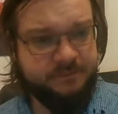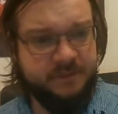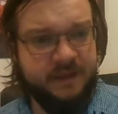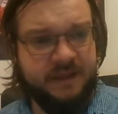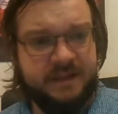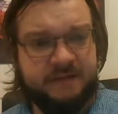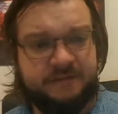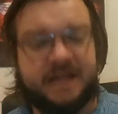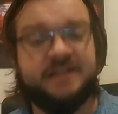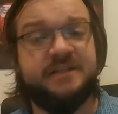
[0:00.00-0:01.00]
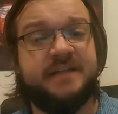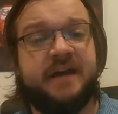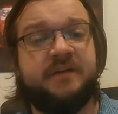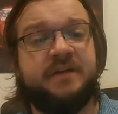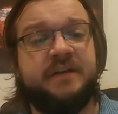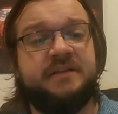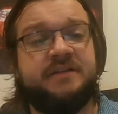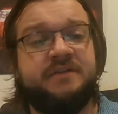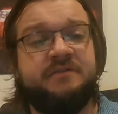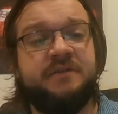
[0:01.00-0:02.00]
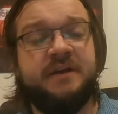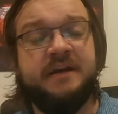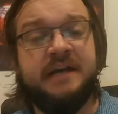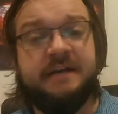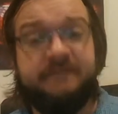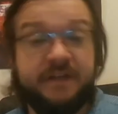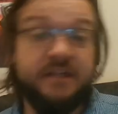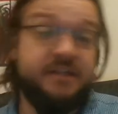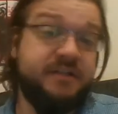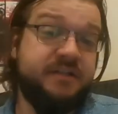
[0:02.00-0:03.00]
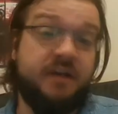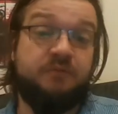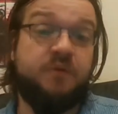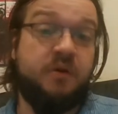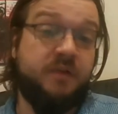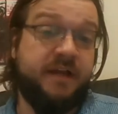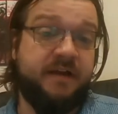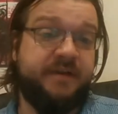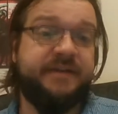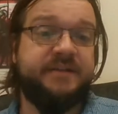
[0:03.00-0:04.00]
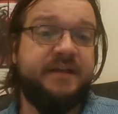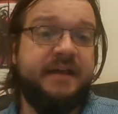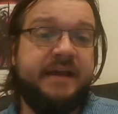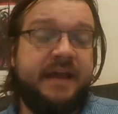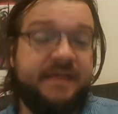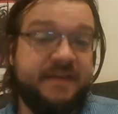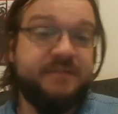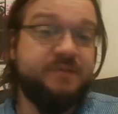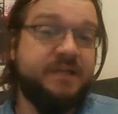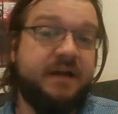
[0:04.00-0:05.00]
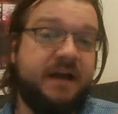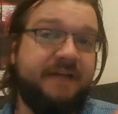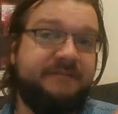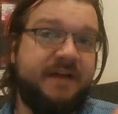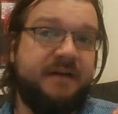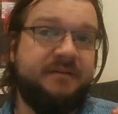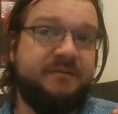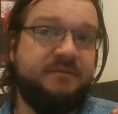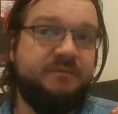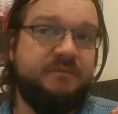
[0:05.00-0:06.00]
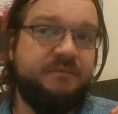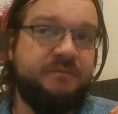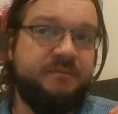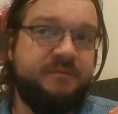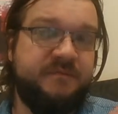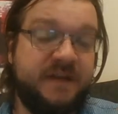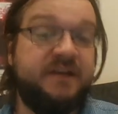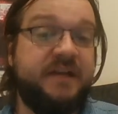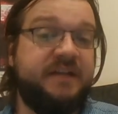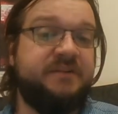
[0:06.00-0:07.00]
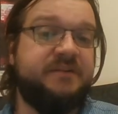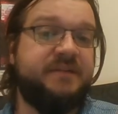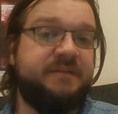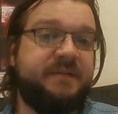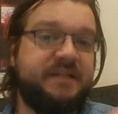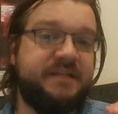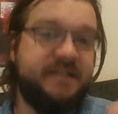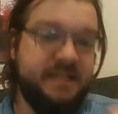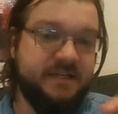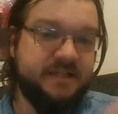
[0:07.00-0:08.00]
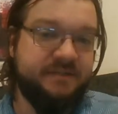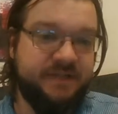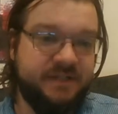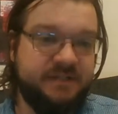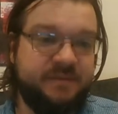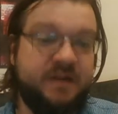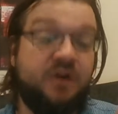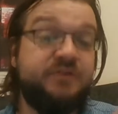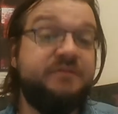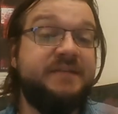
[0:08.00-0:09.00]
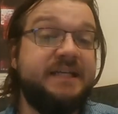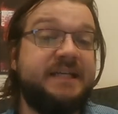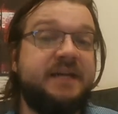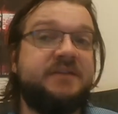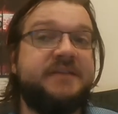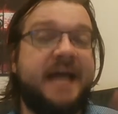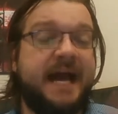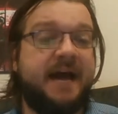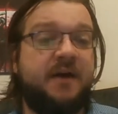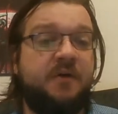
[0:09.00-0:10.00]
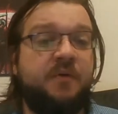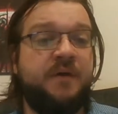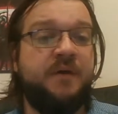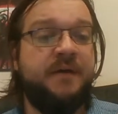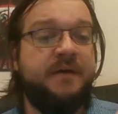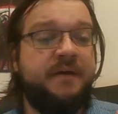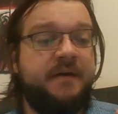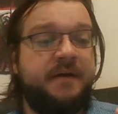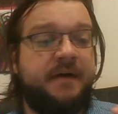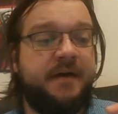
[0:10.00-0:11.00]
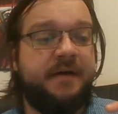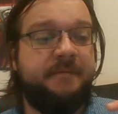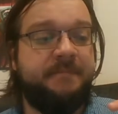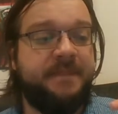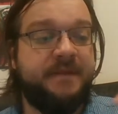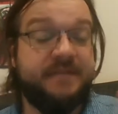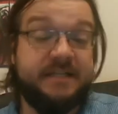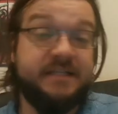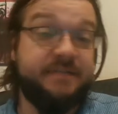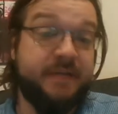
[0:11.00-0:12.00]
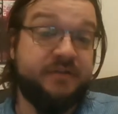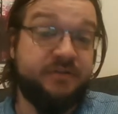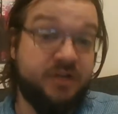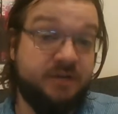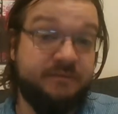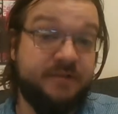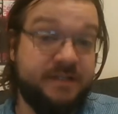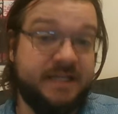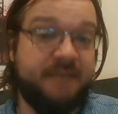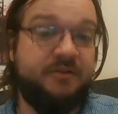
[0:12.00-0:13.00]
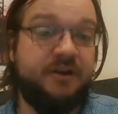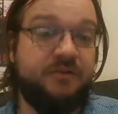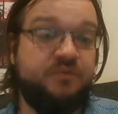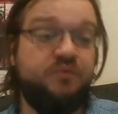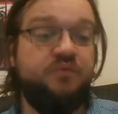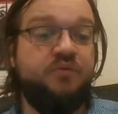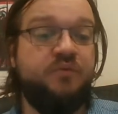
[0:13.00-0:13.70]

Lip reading: And then it flashes down into villages and rural areas. And this was, I found, very interesting because it details the villages, but it also details how there's actually a special term for the samurai who